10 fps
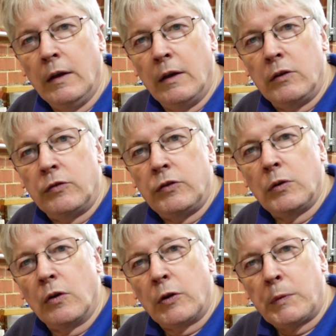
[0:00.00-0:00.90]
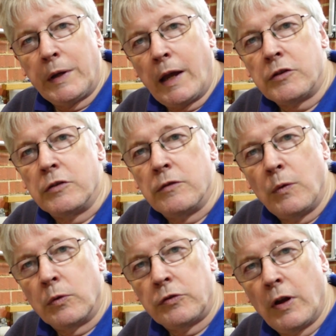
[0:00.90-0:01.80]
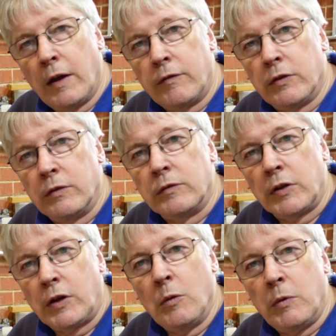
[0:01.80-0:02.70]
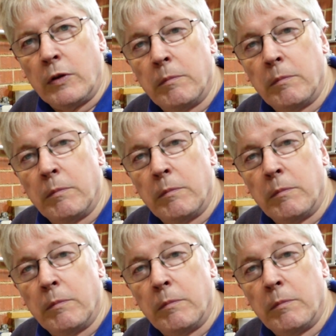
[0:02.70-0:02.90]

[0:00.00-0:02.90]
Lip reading: you've still got the reaction force to have to cope with.